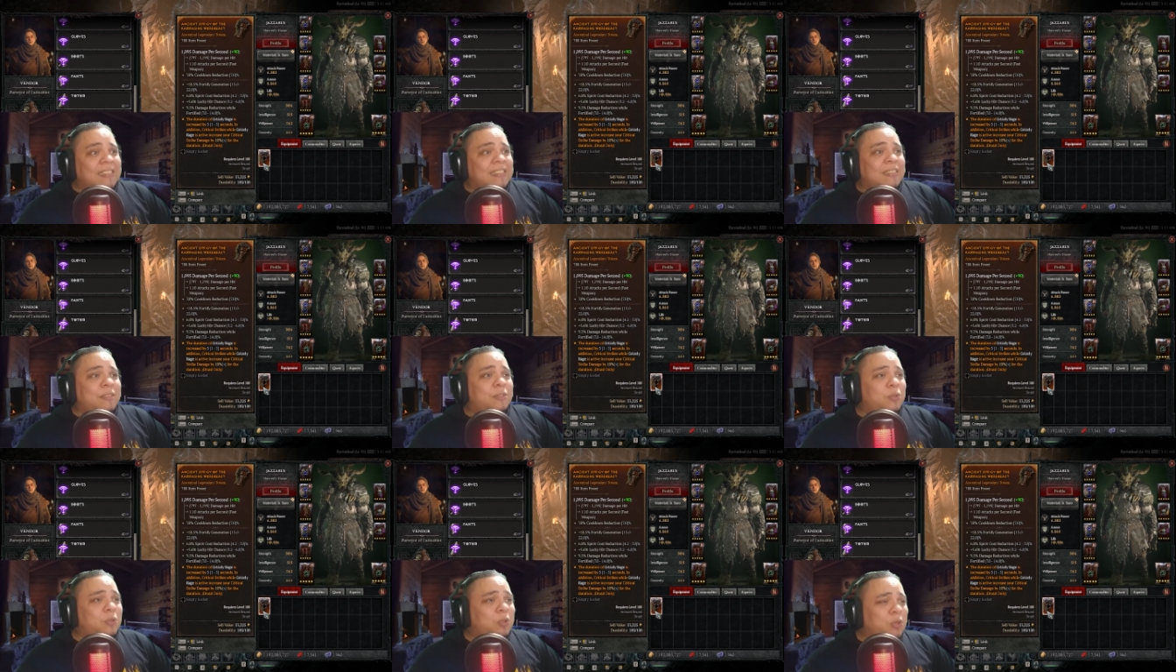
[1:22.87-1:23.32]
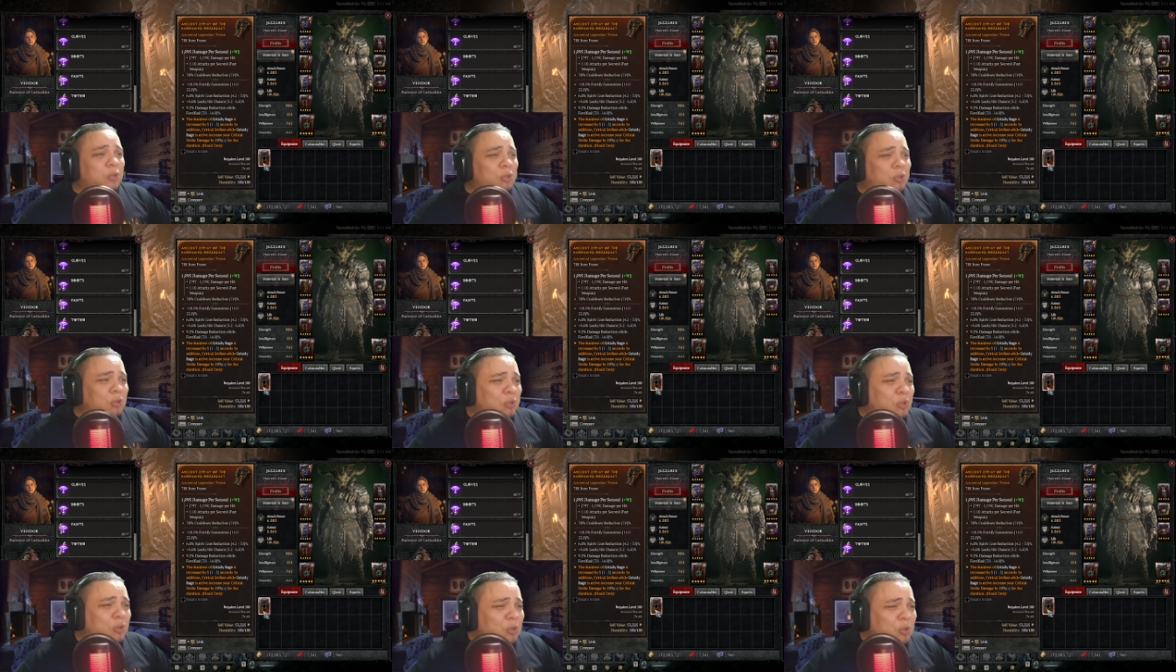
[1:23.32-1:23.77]

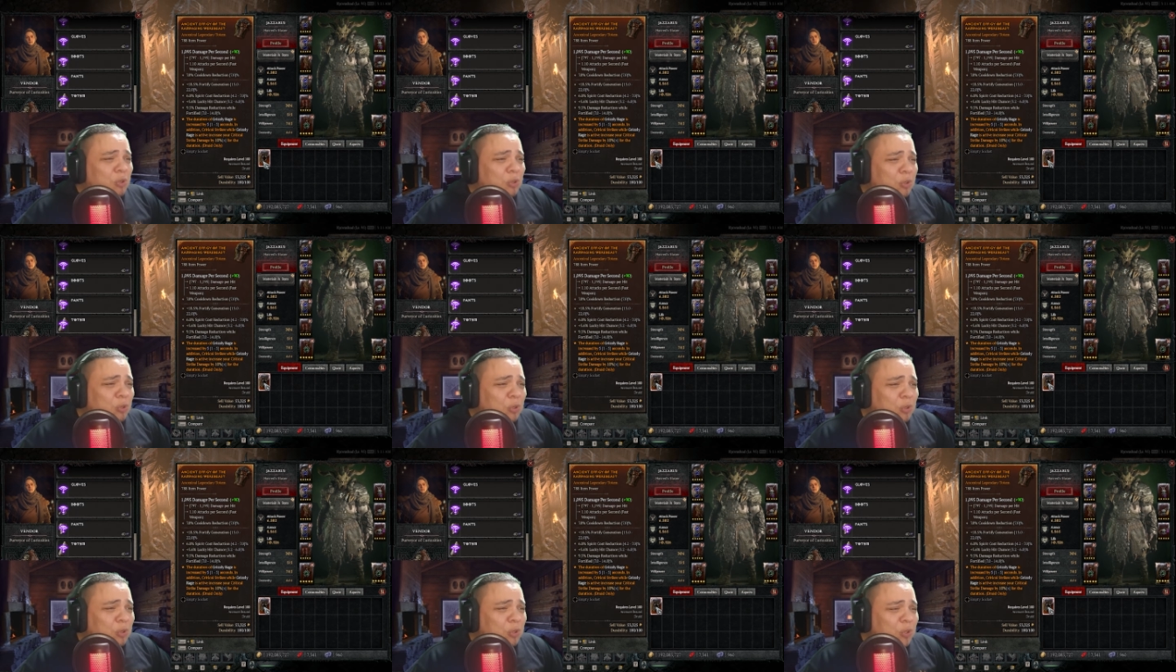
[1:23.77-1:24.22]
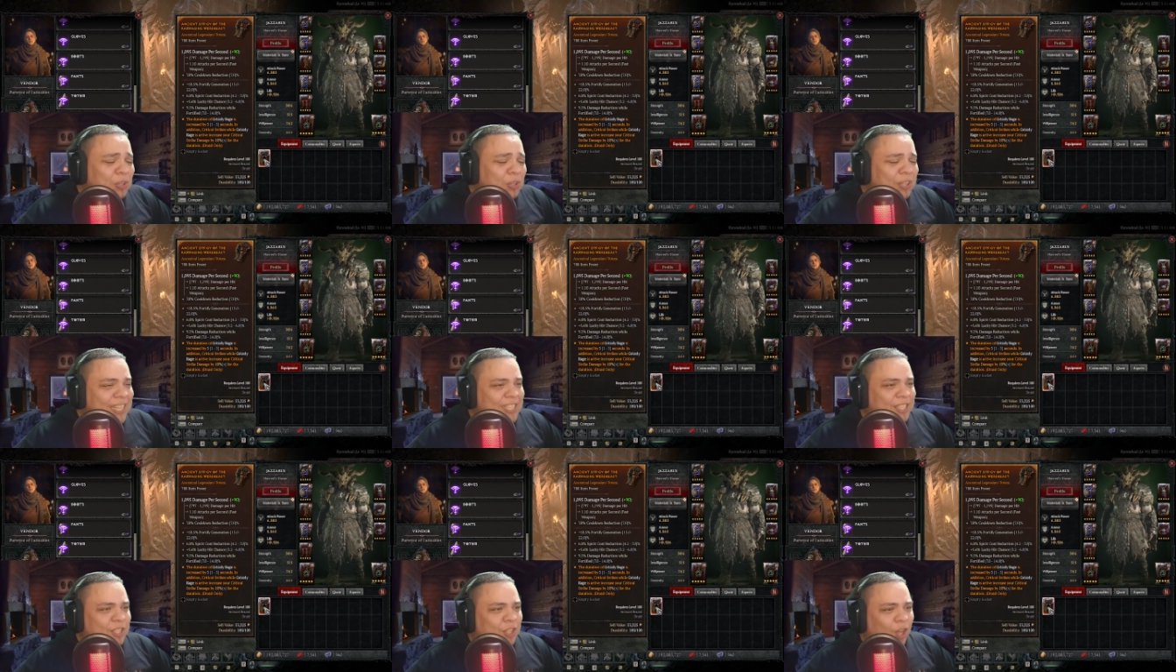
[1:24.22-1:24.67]
Ooh,
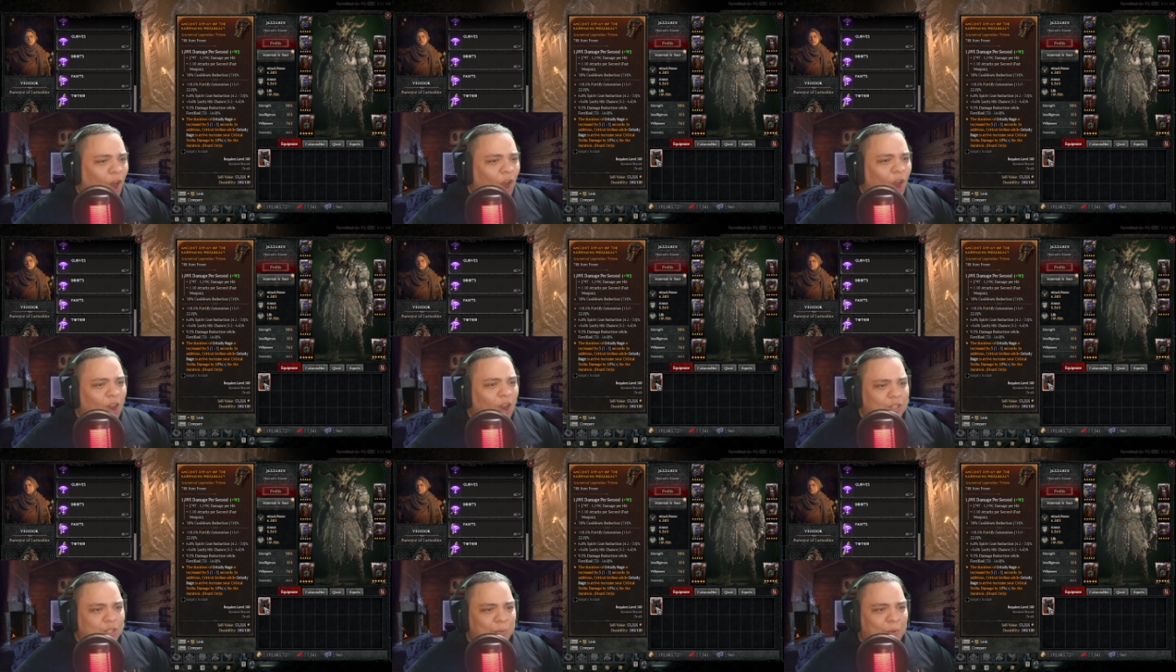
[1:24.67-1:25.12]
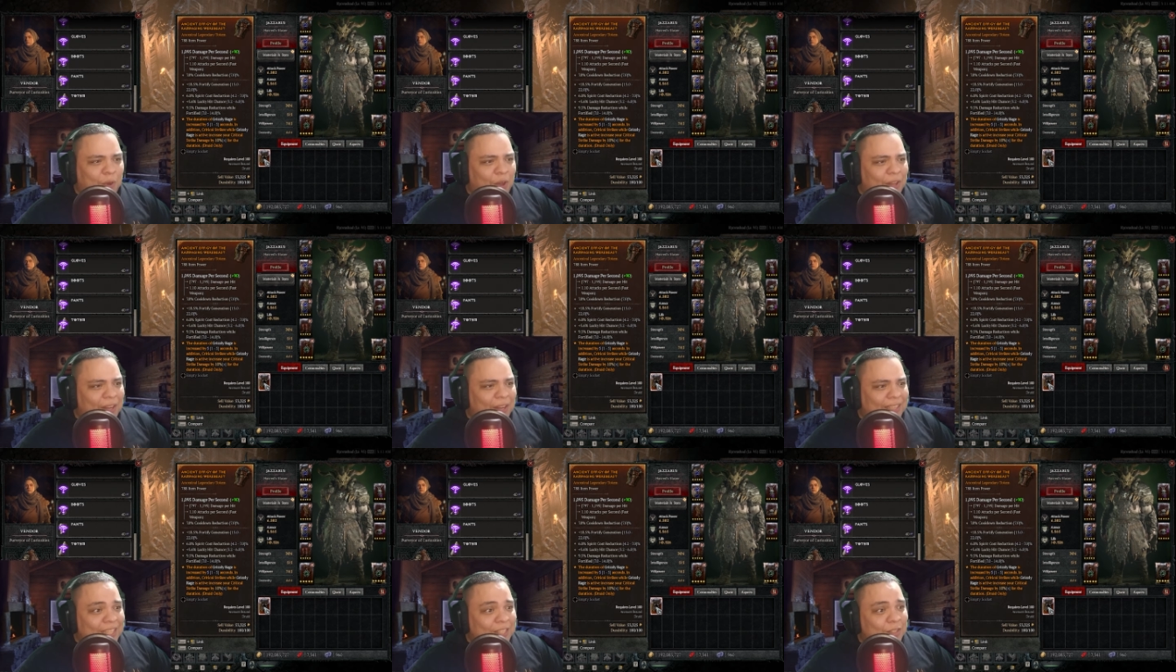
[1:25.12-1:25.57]
this sucks,
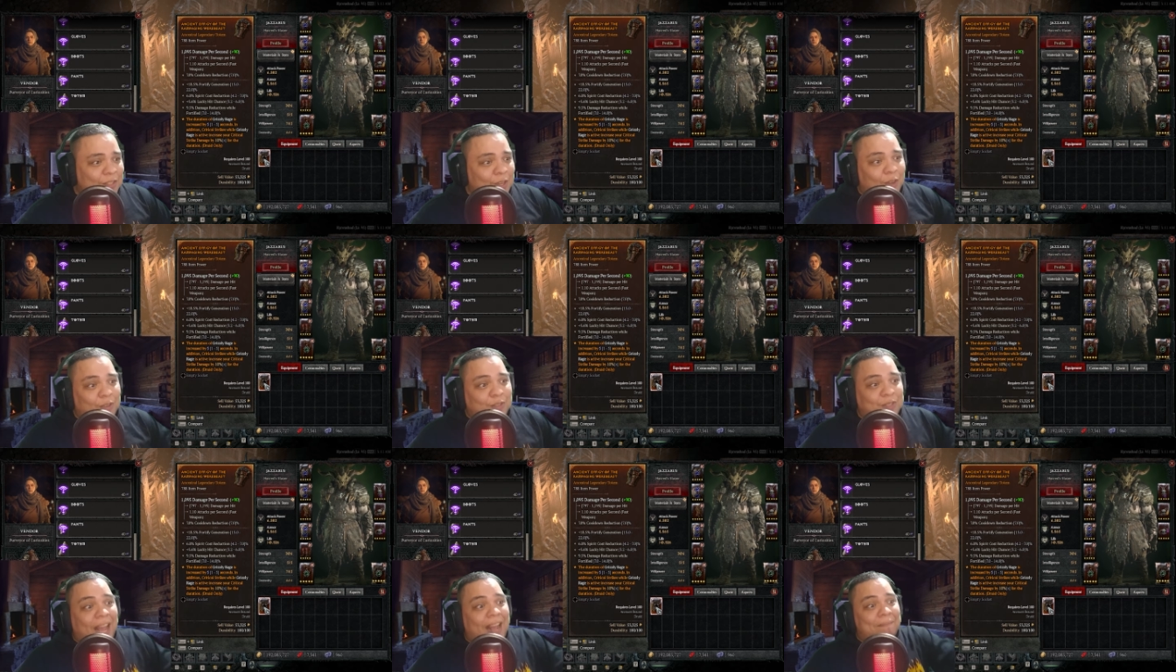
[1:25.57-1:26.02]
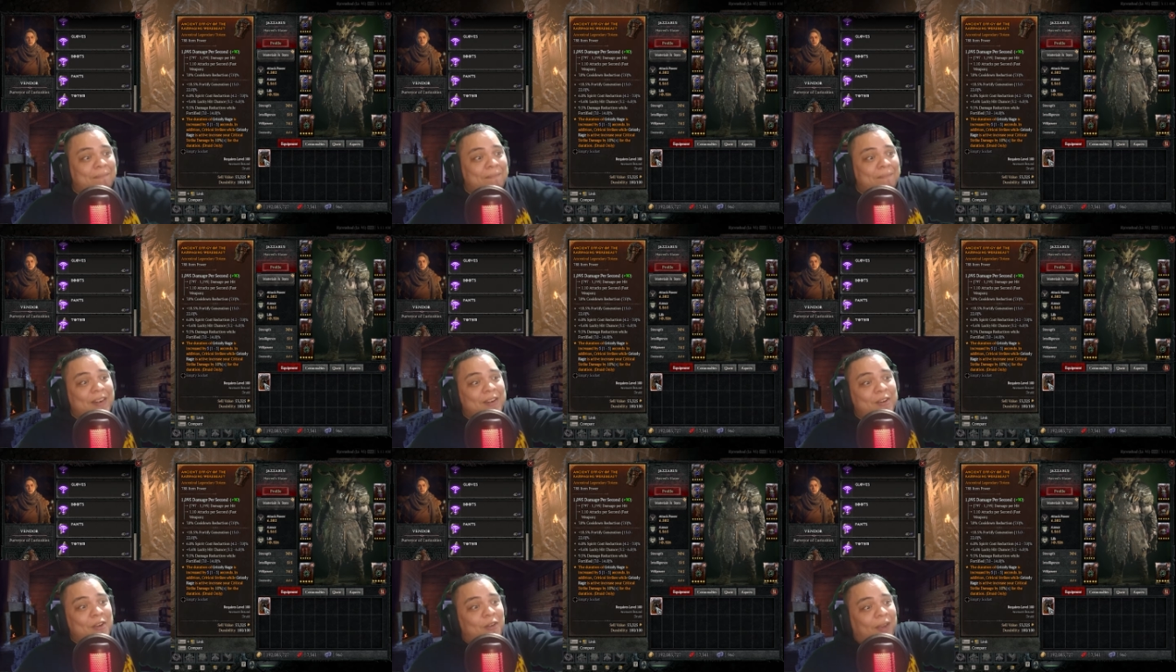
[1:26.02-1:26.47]
brother. This sucks. And
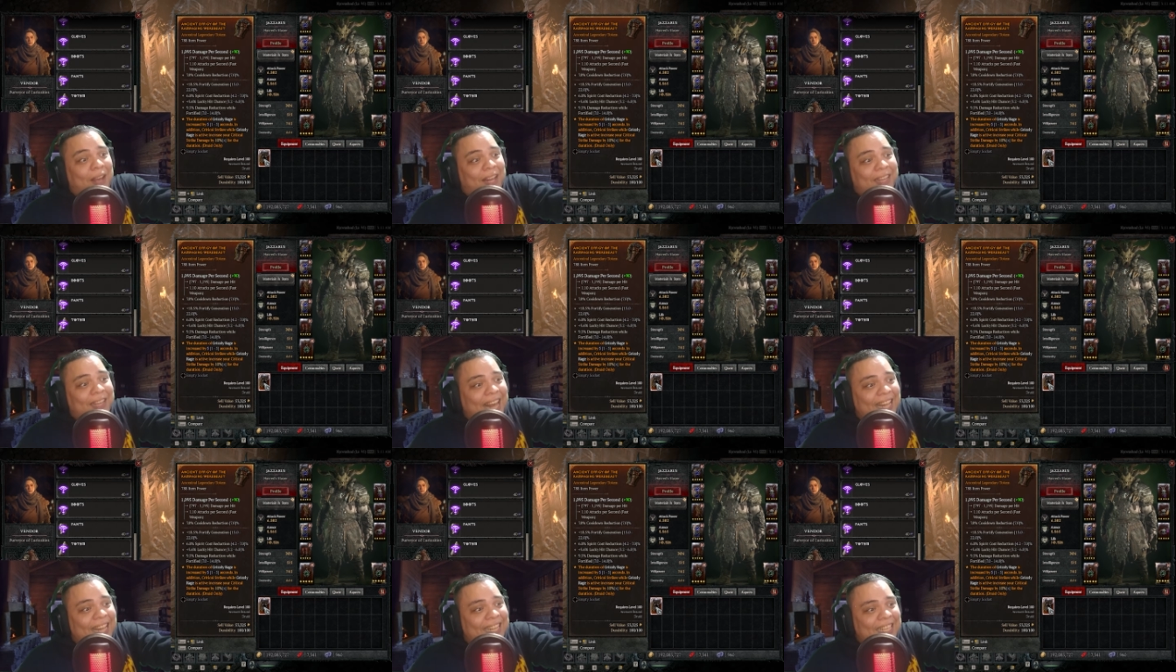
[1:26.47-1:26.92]
look at that.